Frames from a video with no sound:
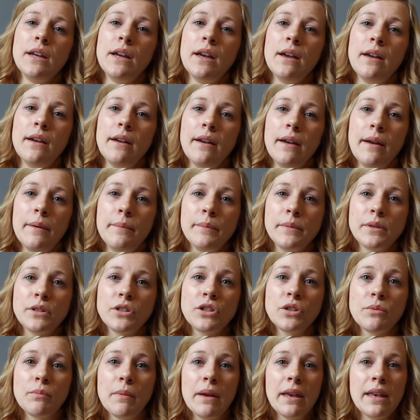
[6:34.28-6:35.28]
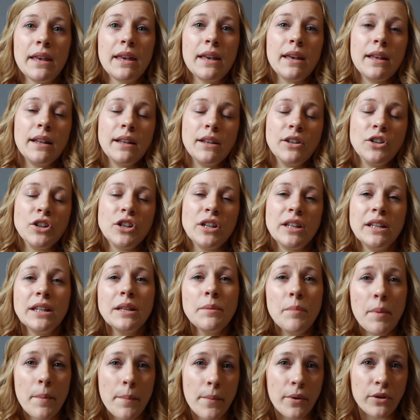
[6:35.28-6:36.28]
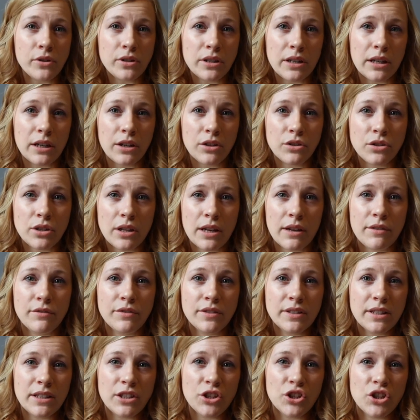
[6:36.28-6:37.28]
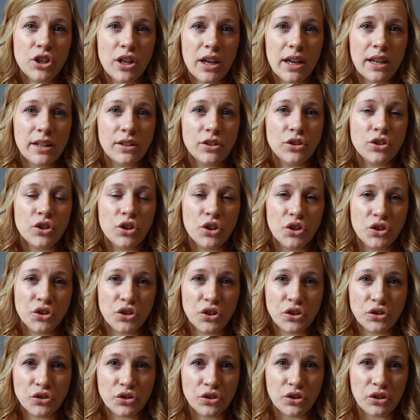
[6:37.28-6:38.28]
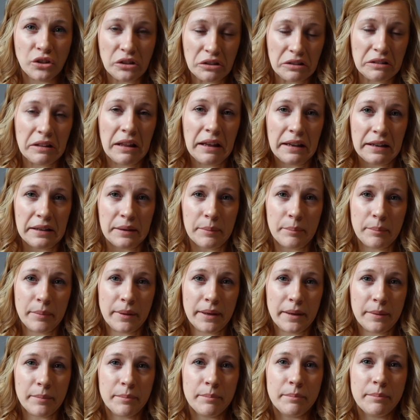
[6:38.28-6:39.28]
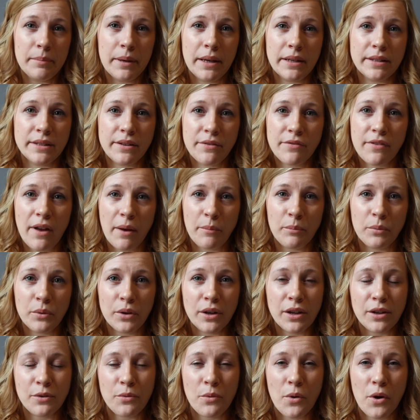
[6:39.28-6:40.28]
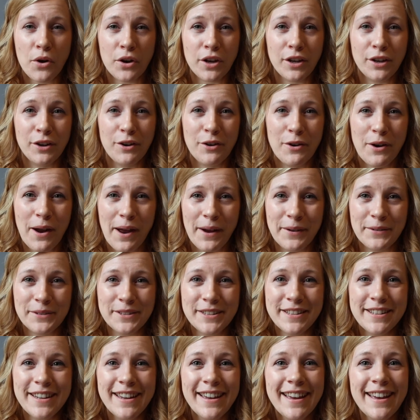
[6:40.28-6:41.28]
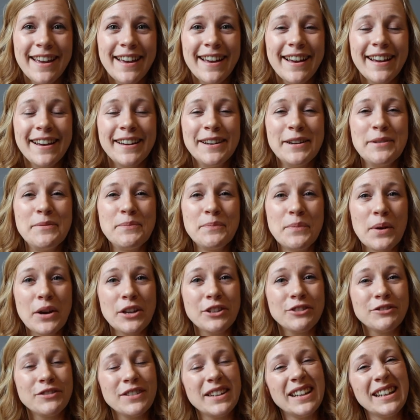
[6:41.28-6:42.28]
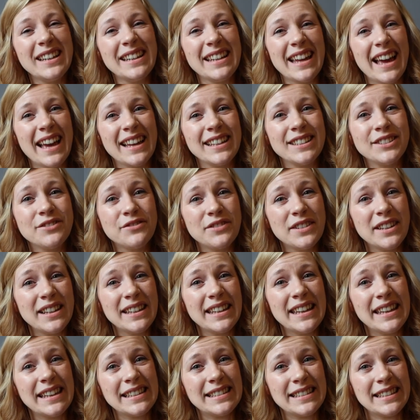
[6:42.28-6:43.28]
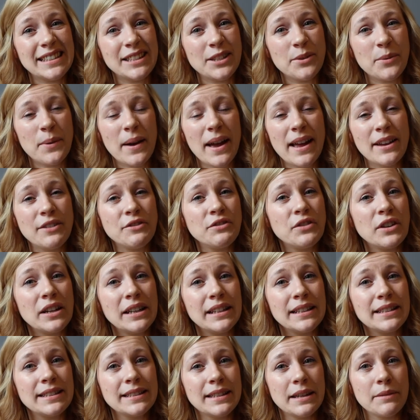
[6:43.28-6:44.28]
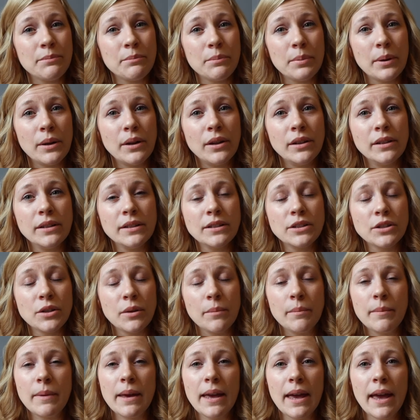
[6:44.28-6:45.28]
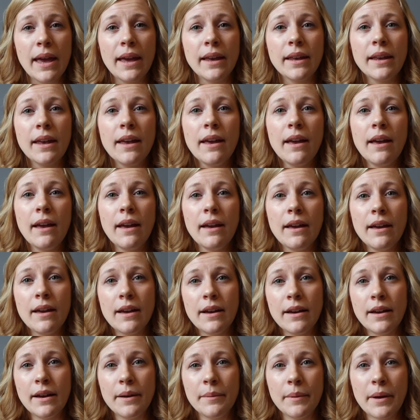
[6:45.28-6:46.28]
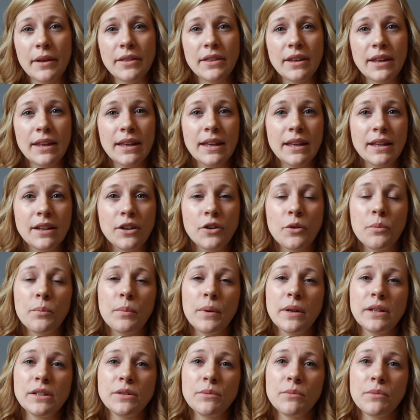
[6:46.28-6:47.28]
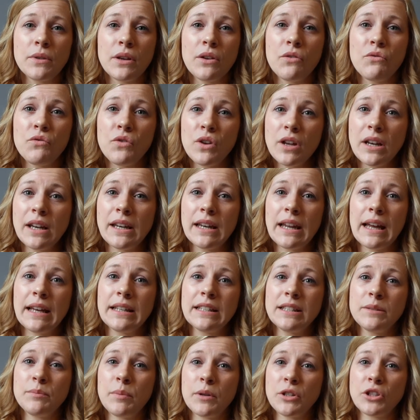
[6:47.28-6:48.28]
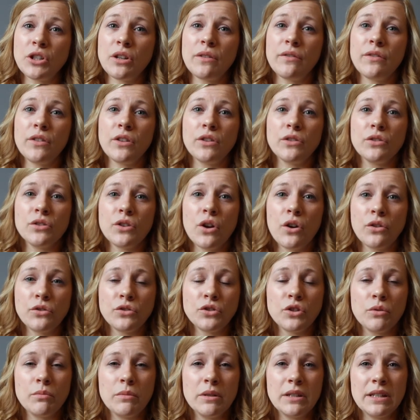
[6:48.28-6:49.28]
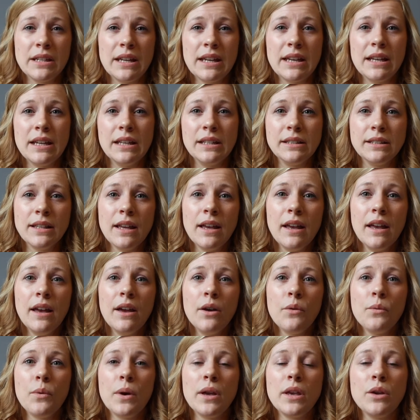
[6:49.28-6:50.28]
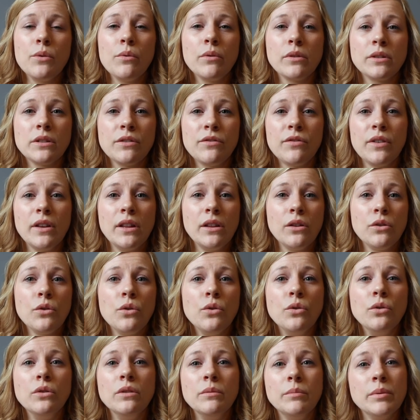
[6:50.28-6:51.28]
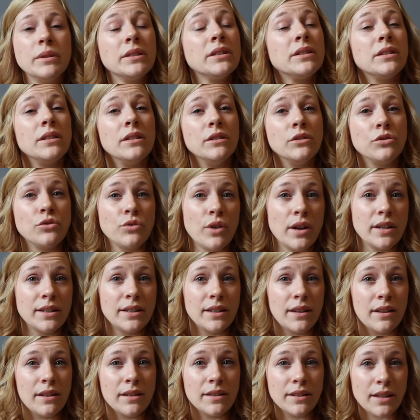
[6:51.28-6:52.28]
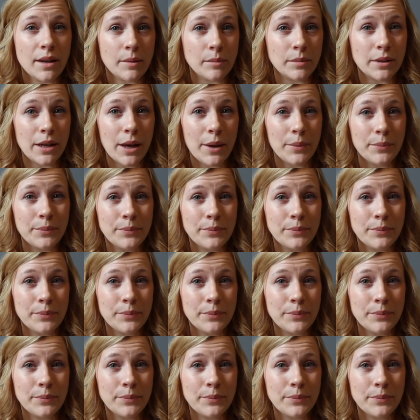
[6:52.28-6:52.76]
to make it look a little bit more decorative, cinch it in so you don't just look like a big piece of fabric walking around, but it's really nice, really easy to wear and really simple to make. I think it could be something really nice, especially for those hot summer days where you want to feel cool but still dressy at the same time.